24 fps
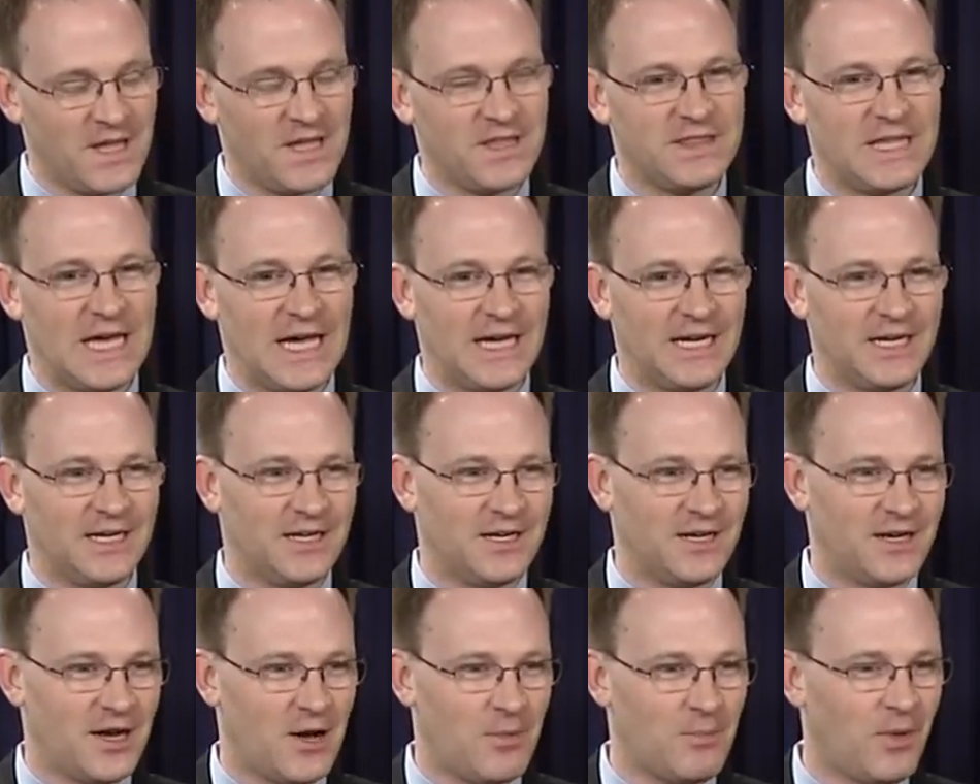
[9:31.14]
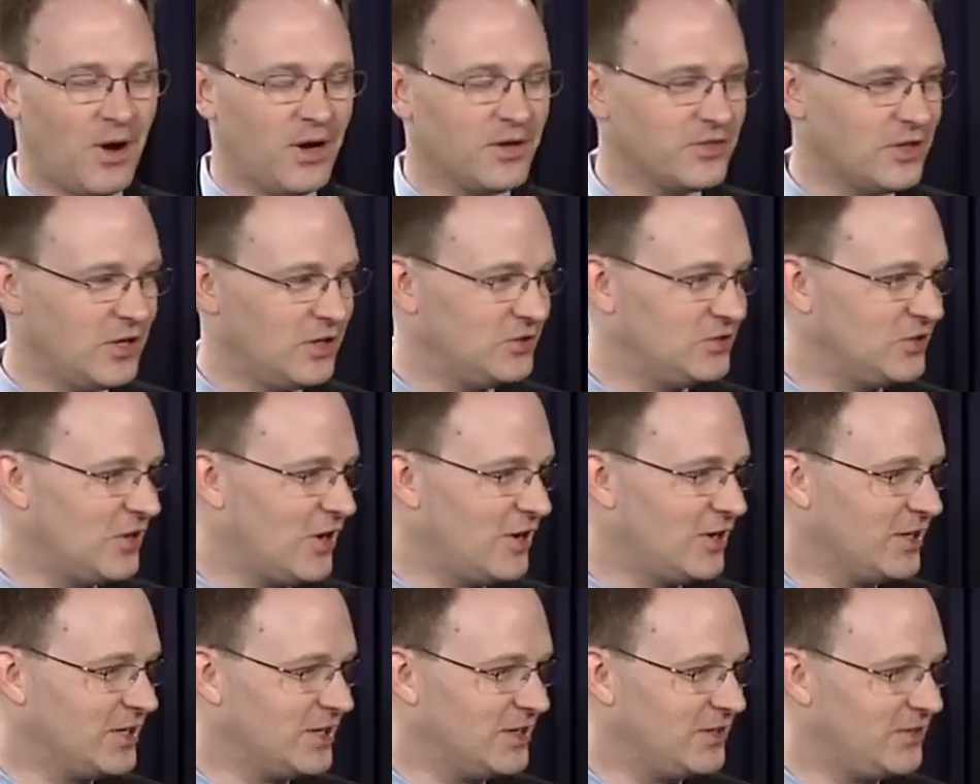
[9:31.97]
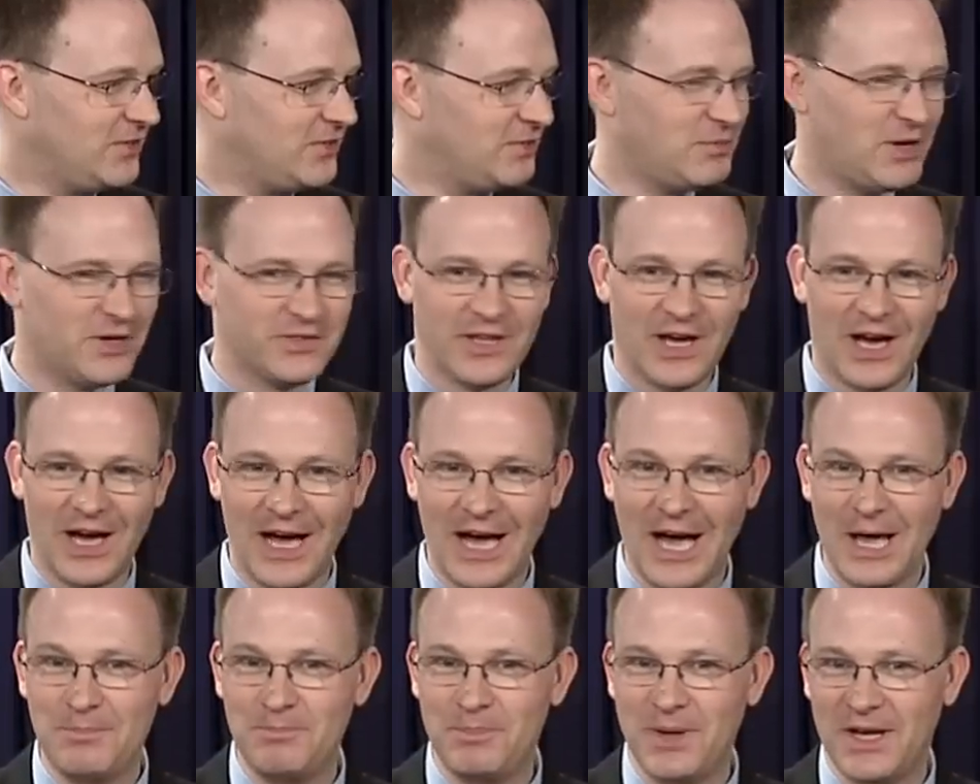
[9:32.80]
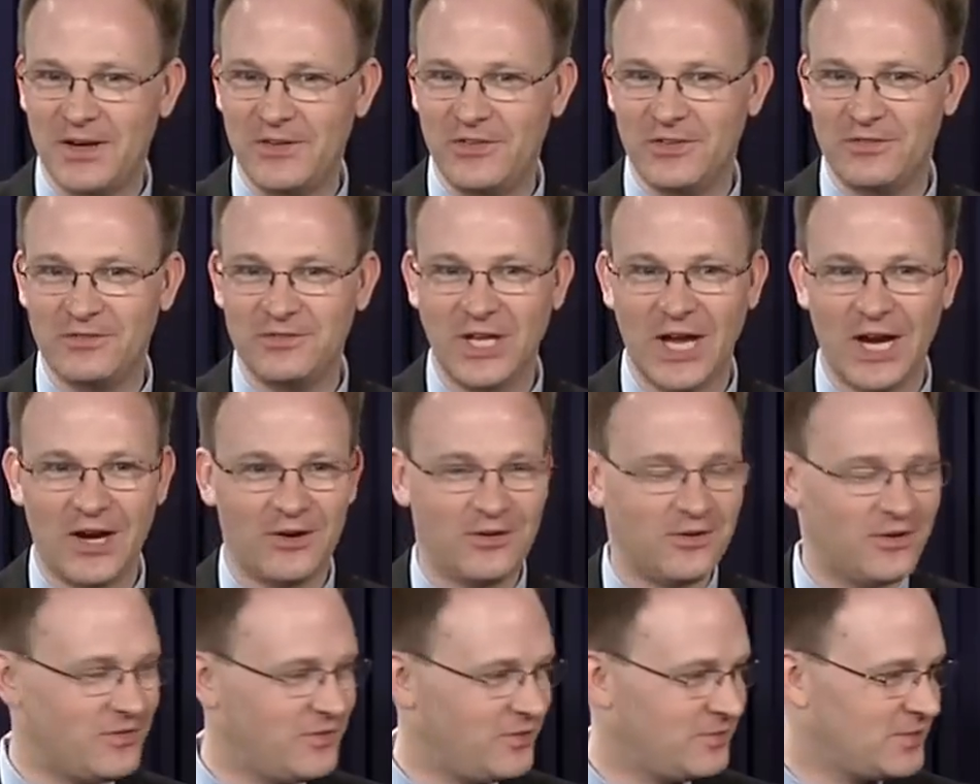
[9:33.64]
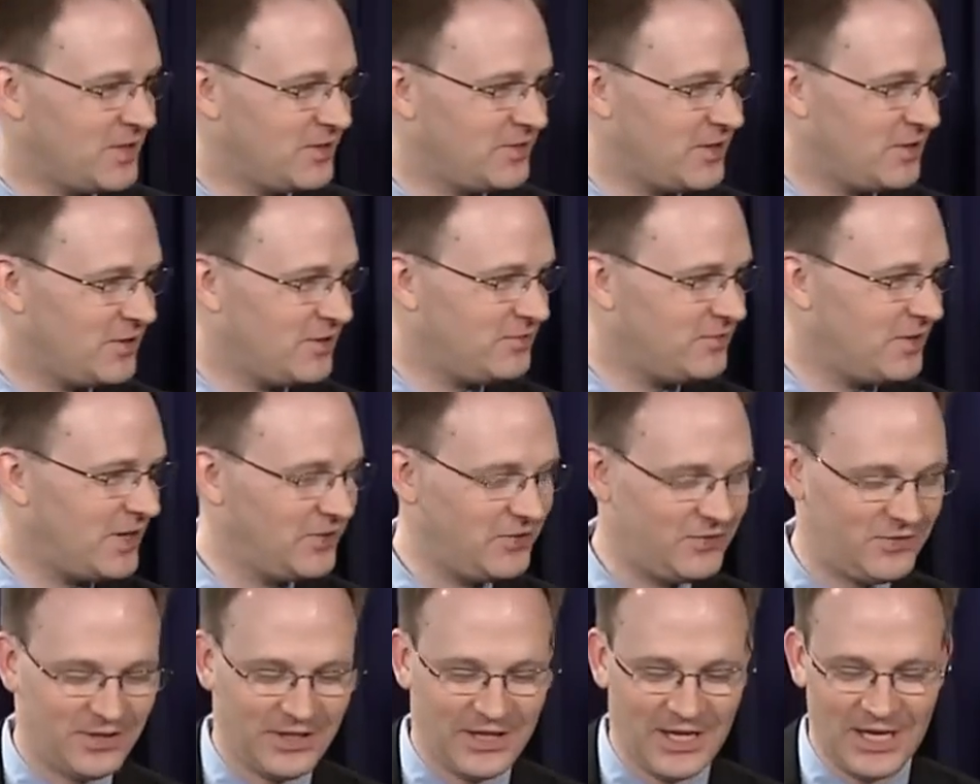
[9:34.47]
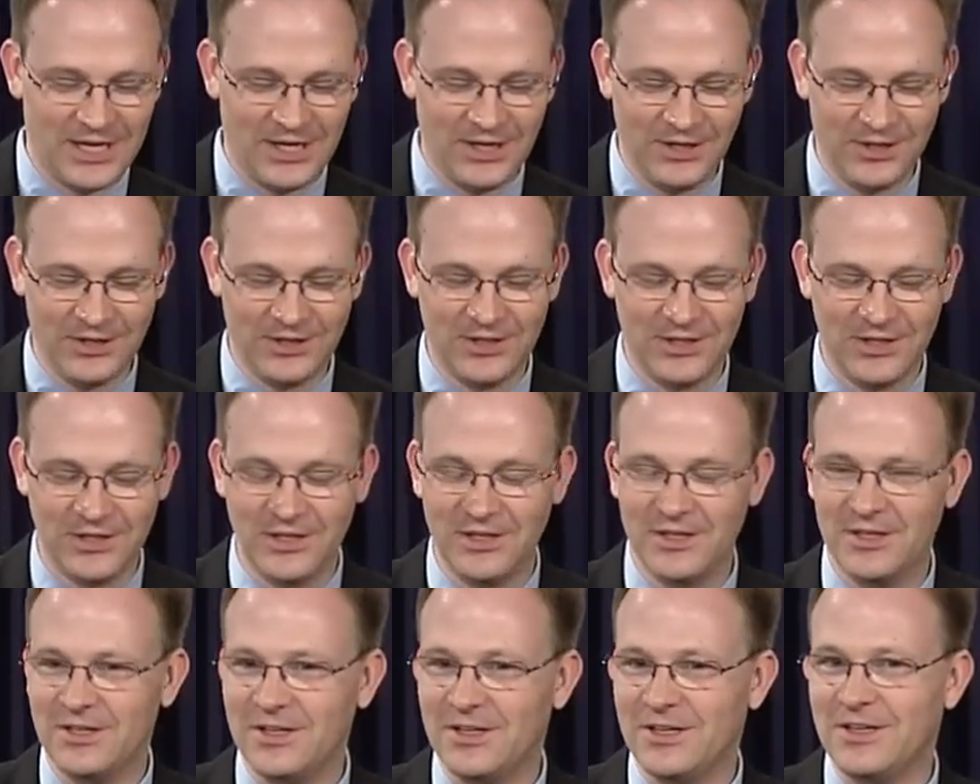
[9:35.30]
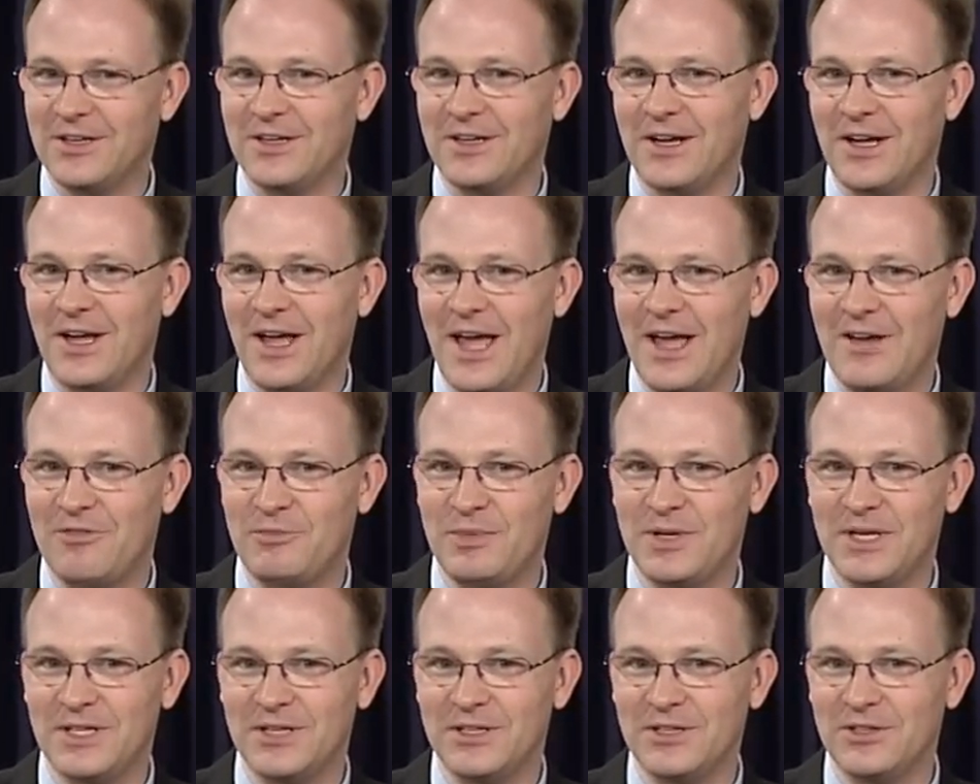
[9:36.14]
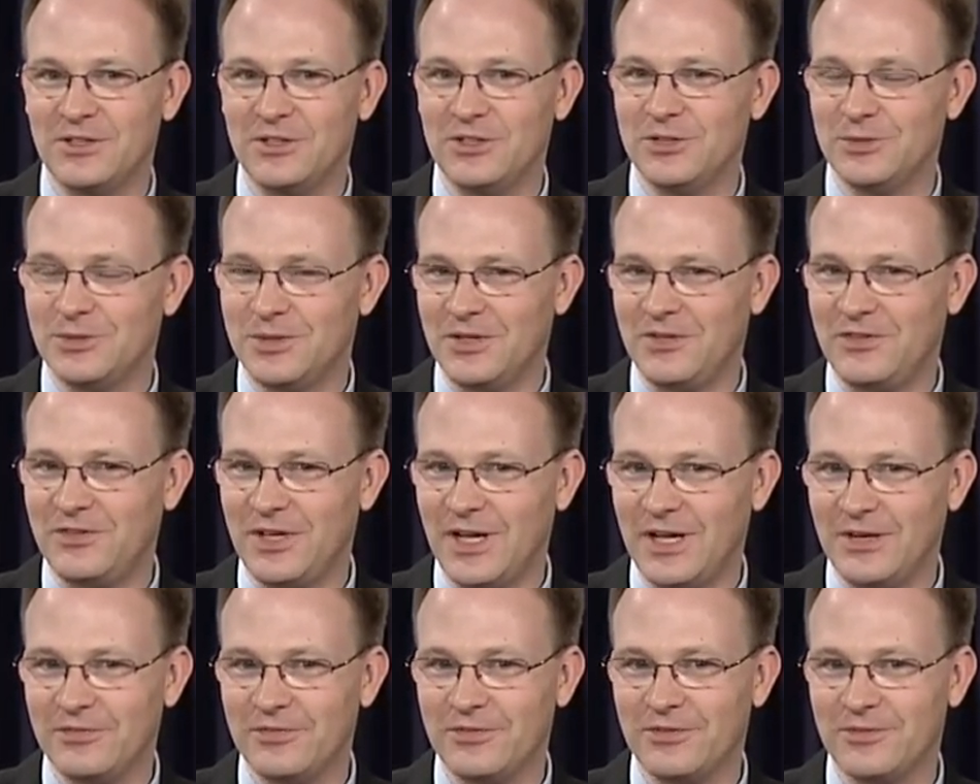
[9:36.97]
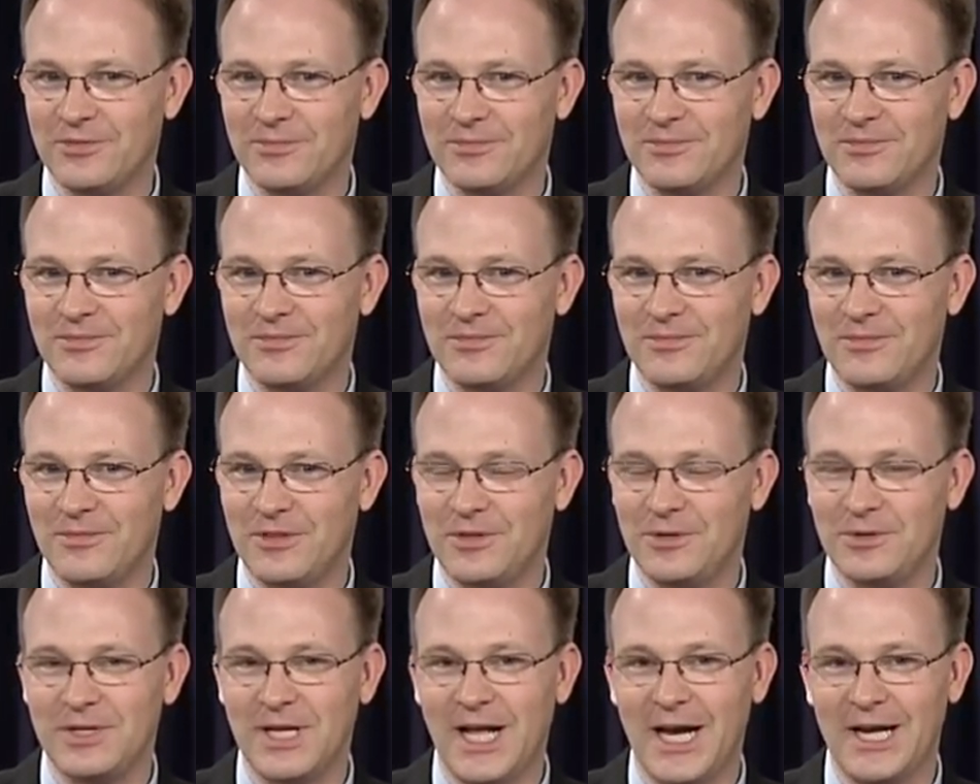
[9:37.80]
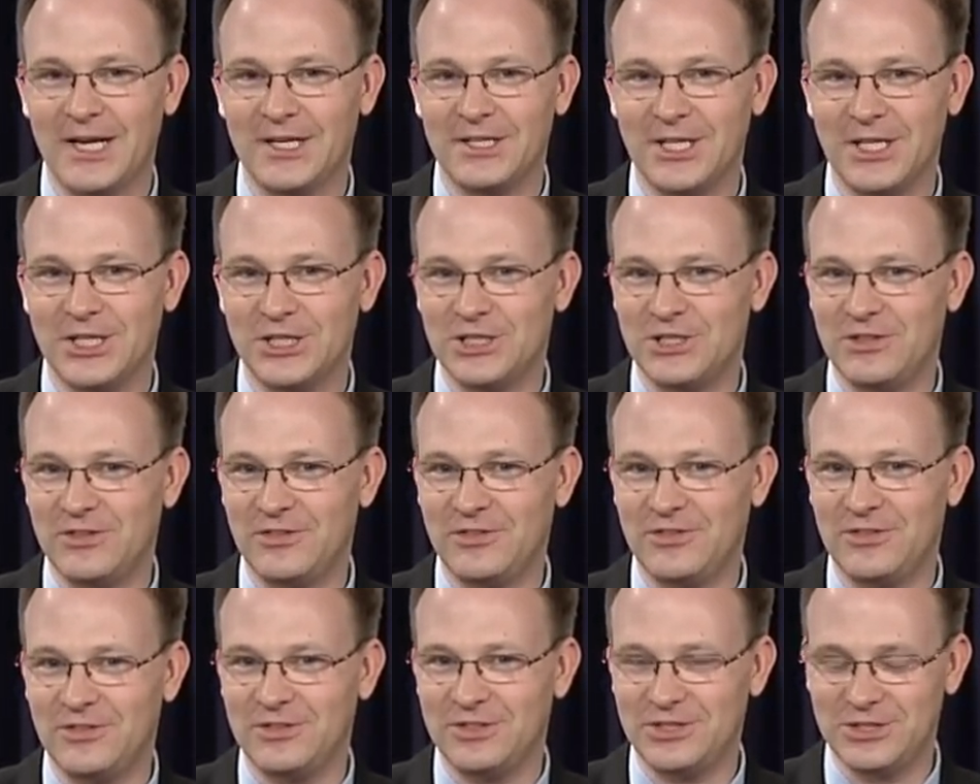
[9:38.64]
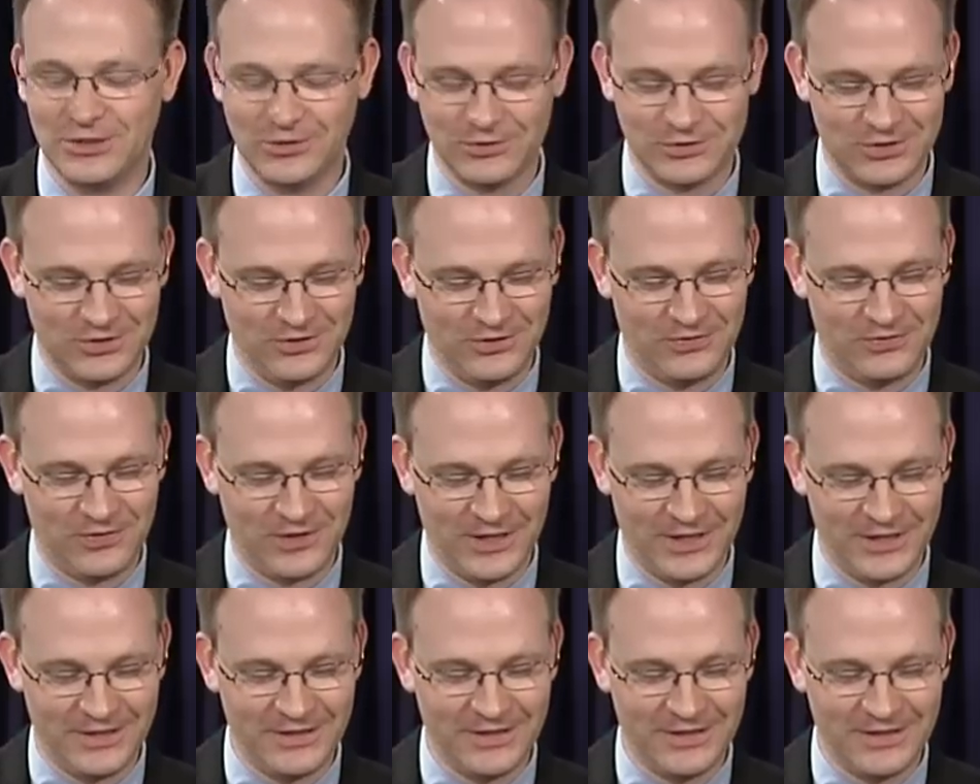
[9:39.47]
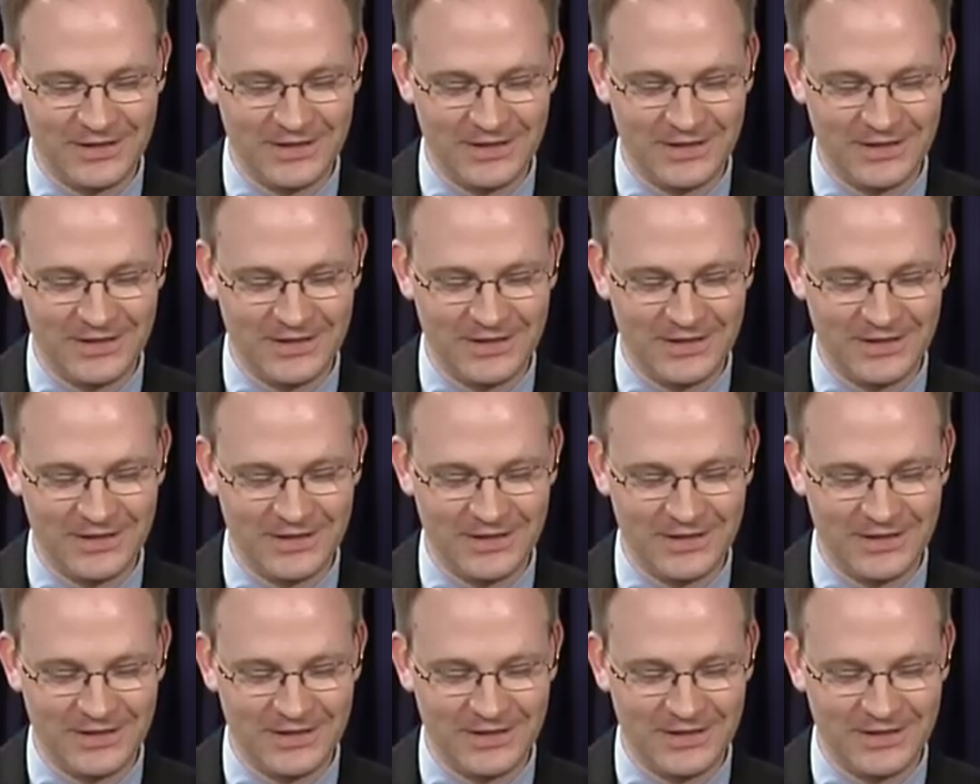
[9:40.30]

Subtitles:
that among their targets, among the hotbeds of terrorism that they're investigating, have been UNICEF, the United Nations Children's Fund,